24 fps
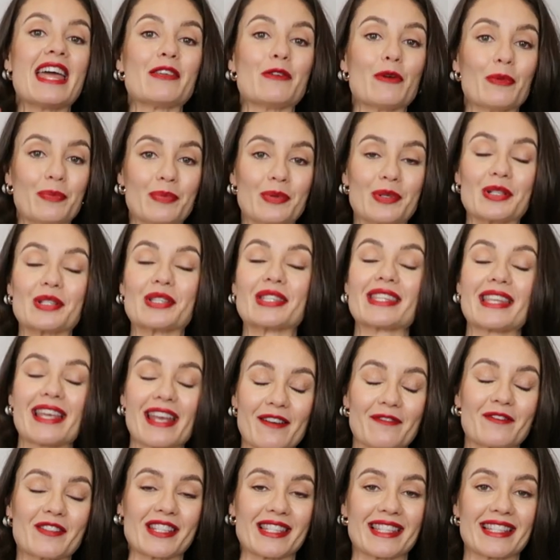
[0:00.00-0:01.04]
your boots
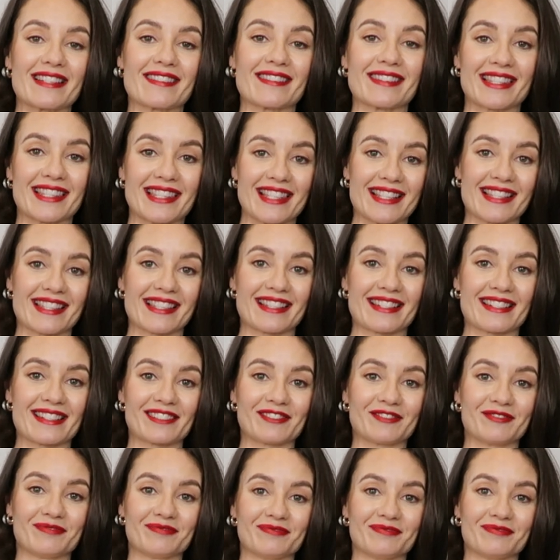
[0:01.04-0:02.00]
every single season.